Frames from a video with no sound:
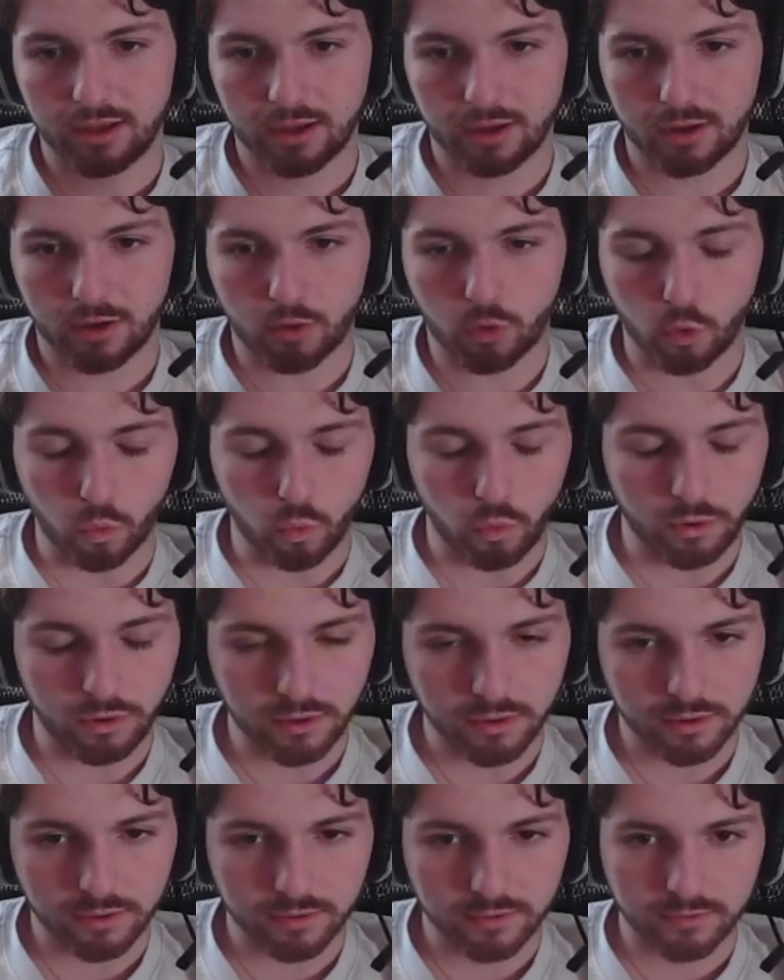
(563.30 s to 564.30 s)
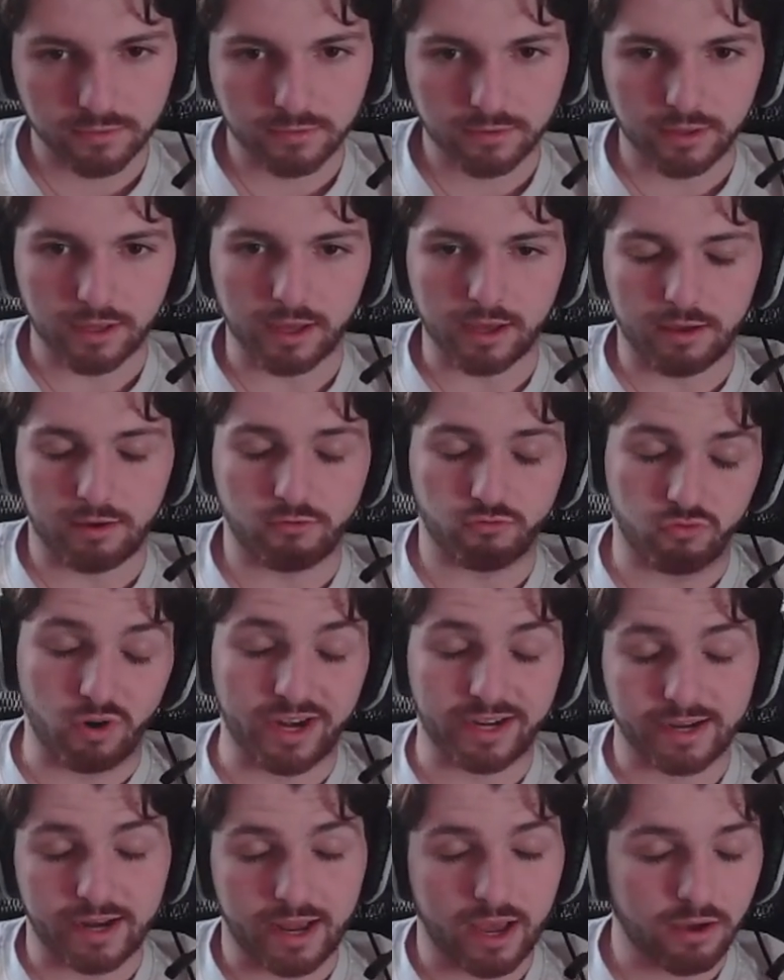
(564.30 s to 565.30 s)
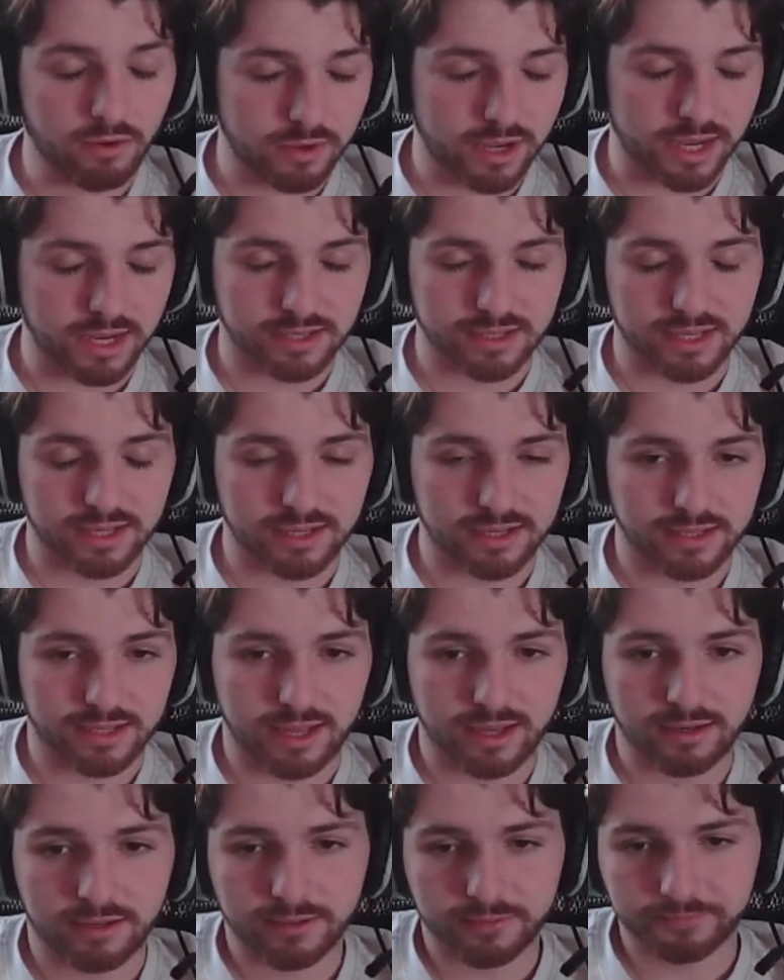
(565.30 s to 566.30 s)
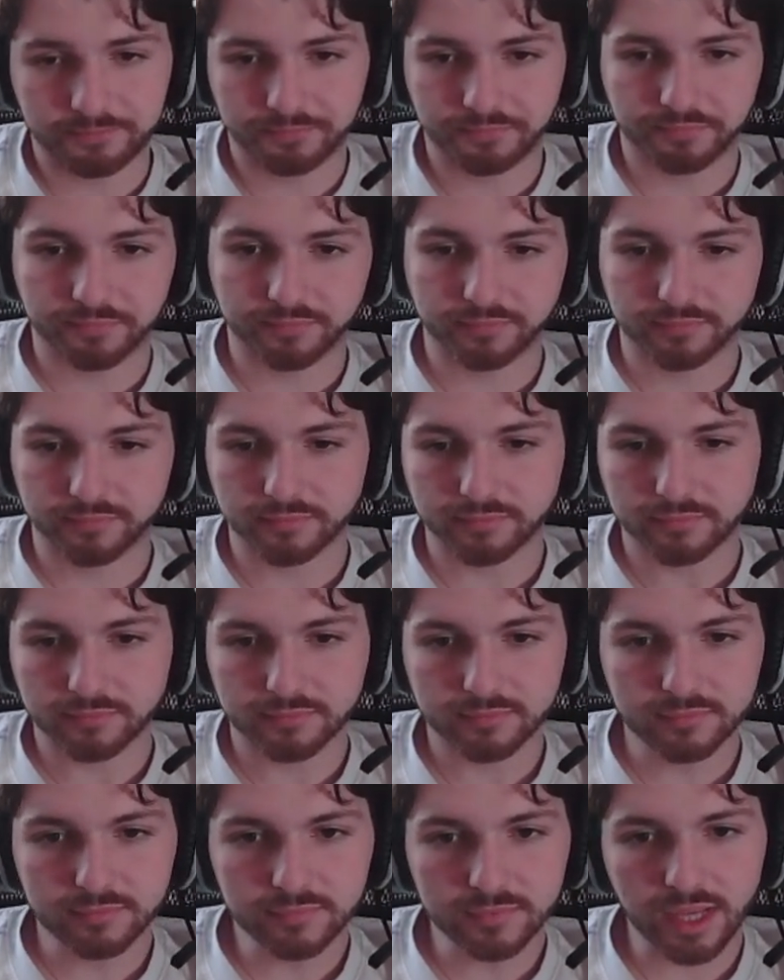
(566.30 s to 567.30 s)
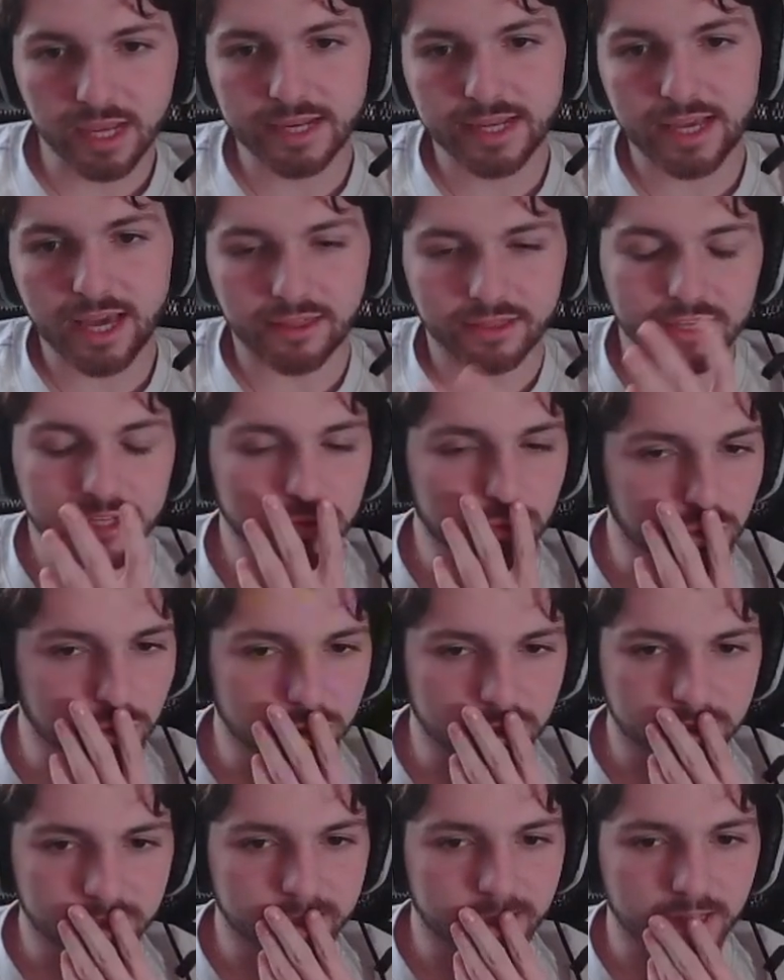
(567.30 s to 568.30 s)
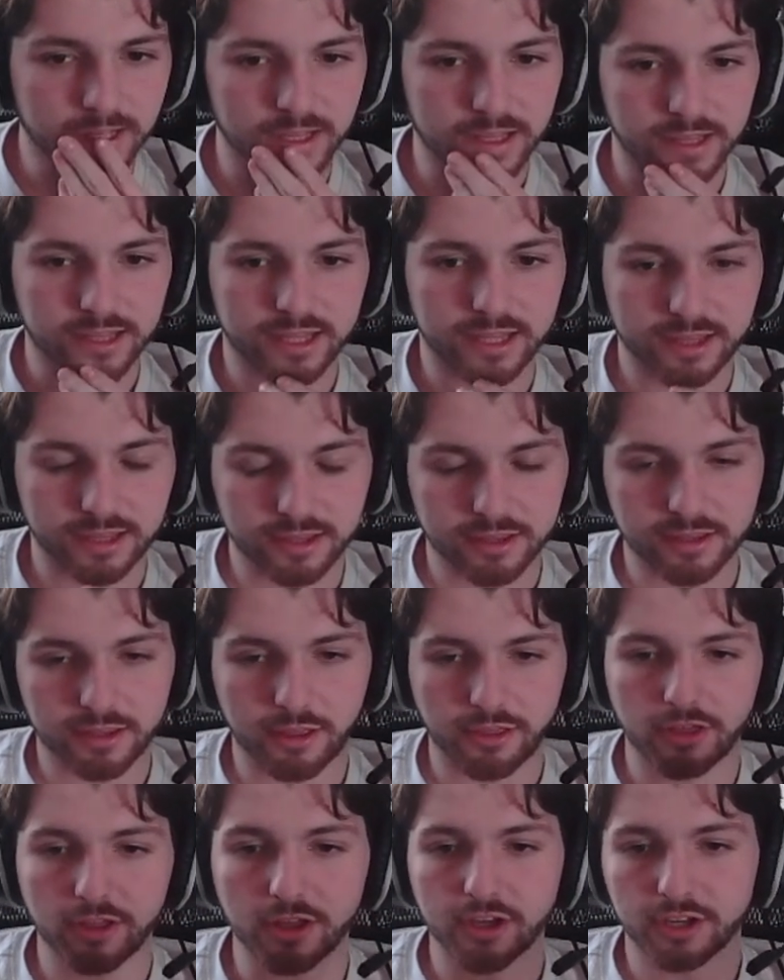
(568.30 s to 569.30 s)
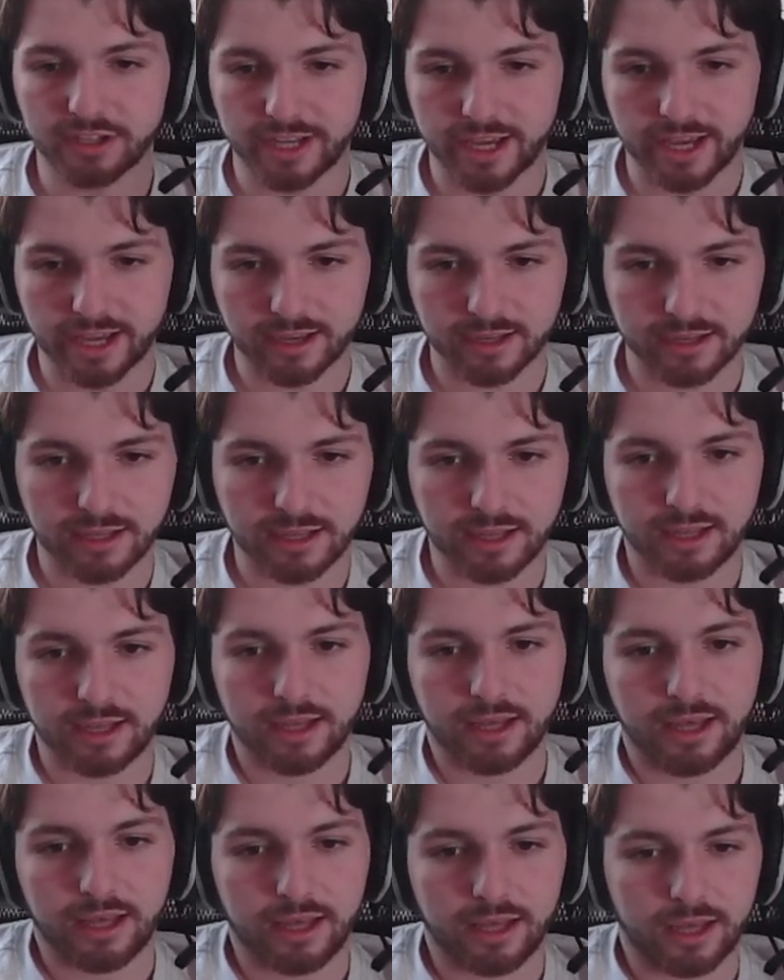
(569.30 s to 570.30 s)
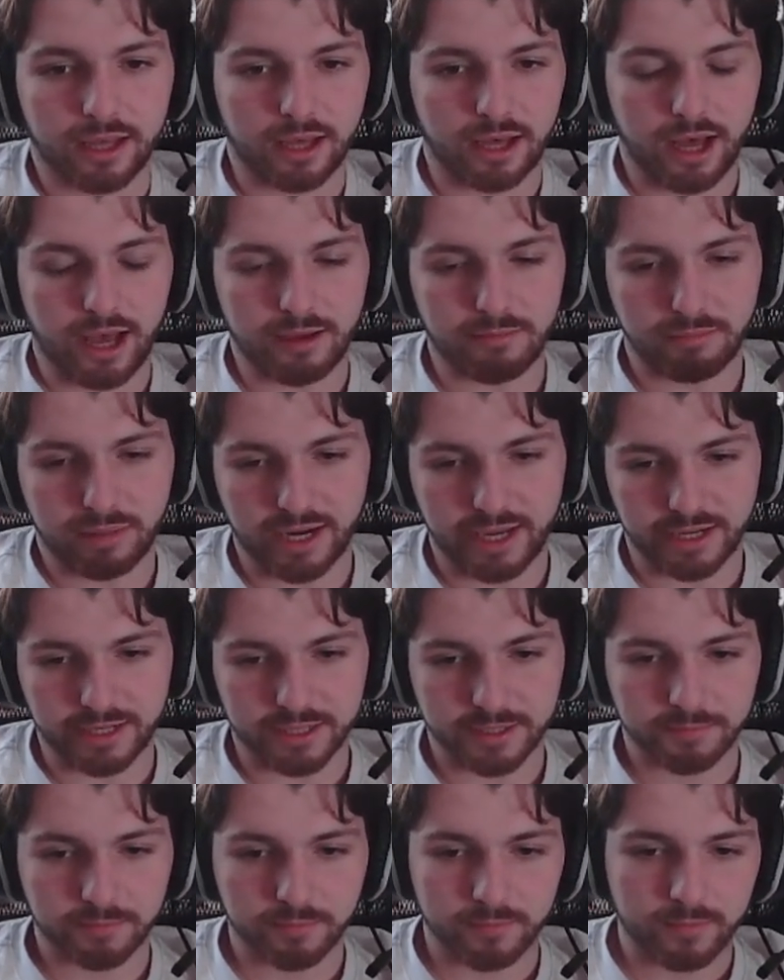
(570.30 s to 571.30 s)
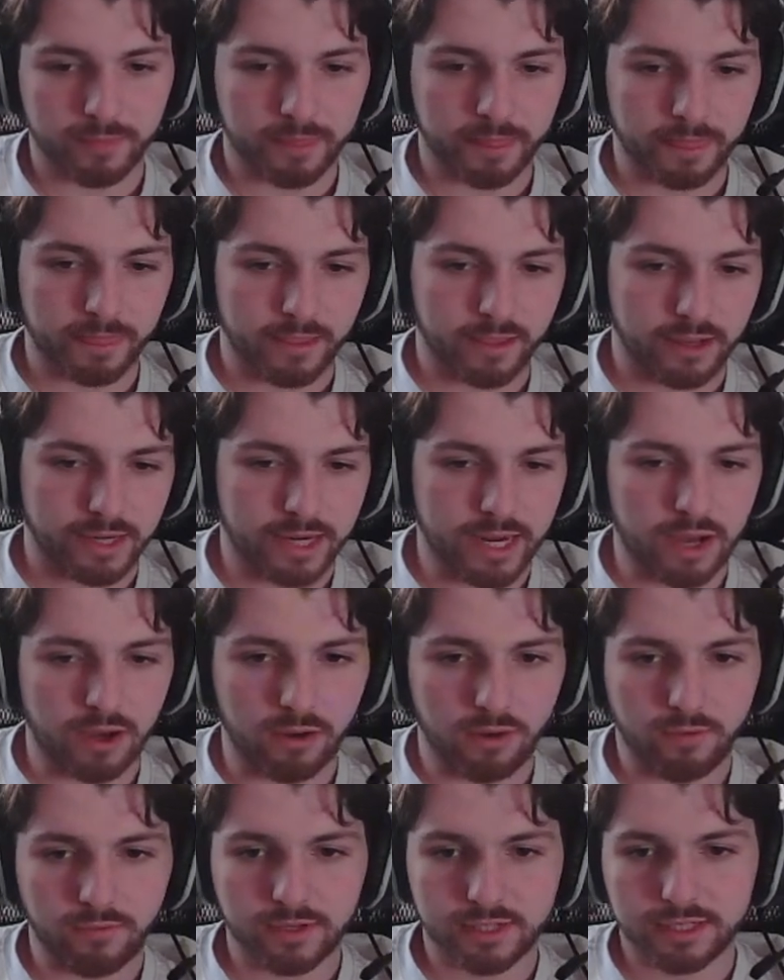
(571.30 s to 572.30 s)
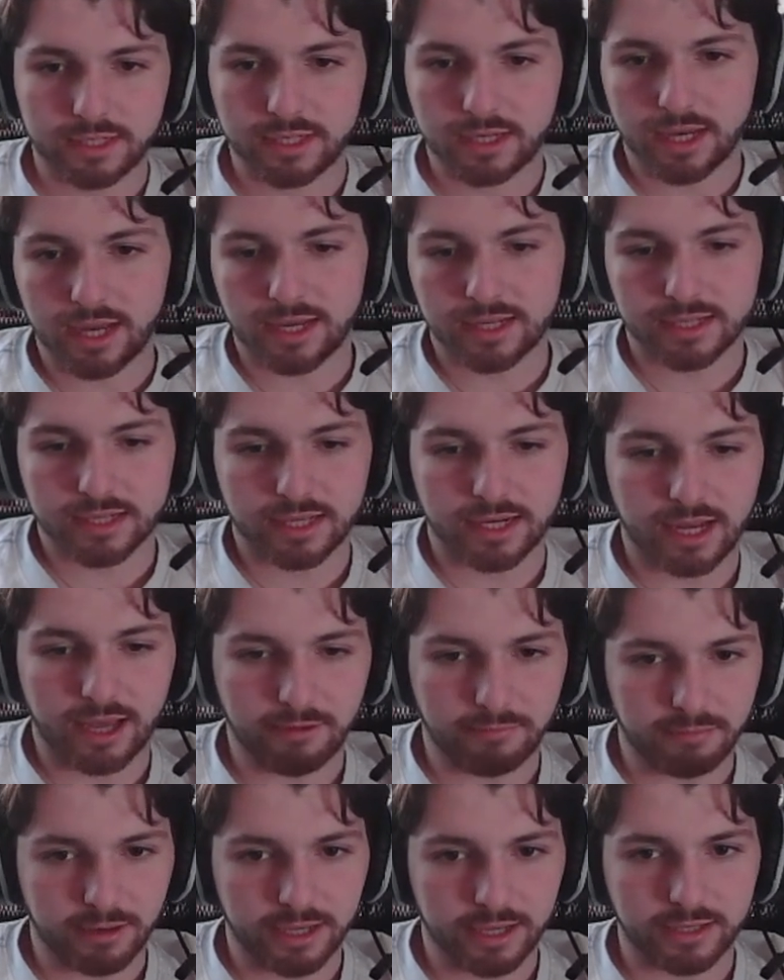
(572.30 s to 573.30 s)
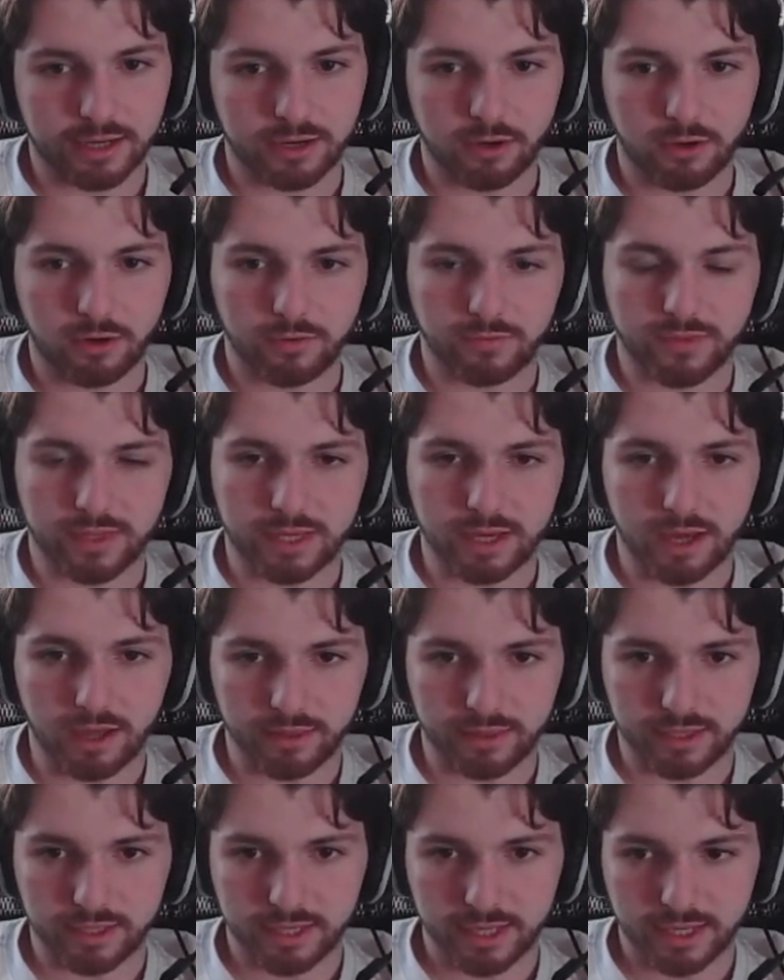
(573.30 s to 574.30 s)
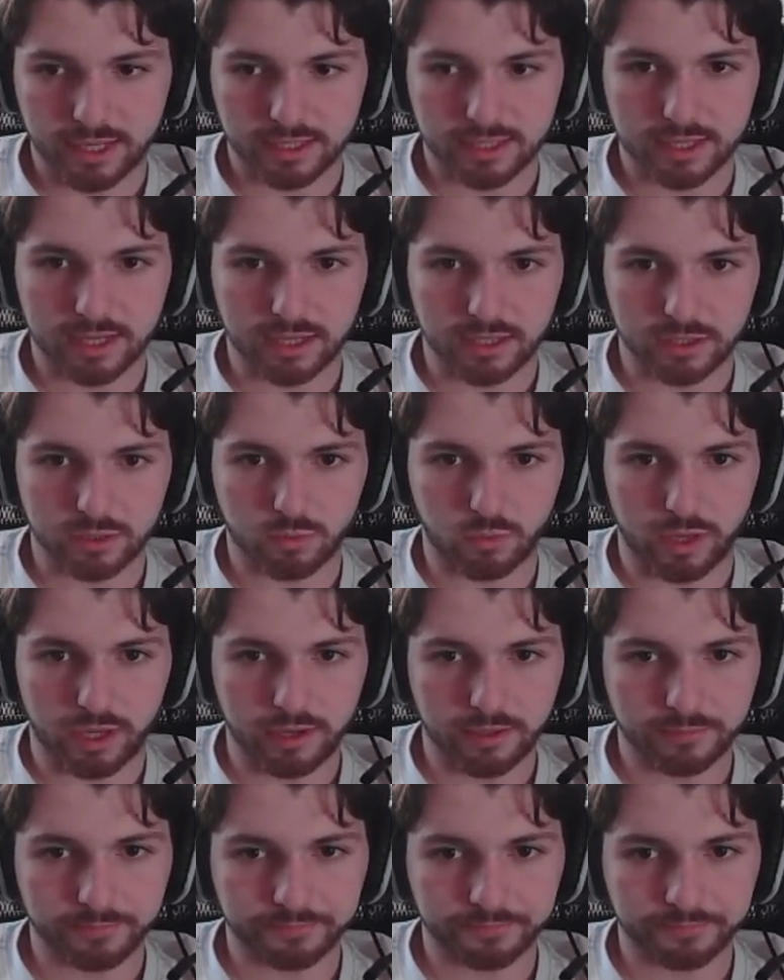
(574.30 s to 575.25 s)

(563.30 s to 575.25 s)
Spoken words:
call right now as things stand. And yeah, this was just the third deck I played. Now, obviously, I said I played a lot of the other decks as well,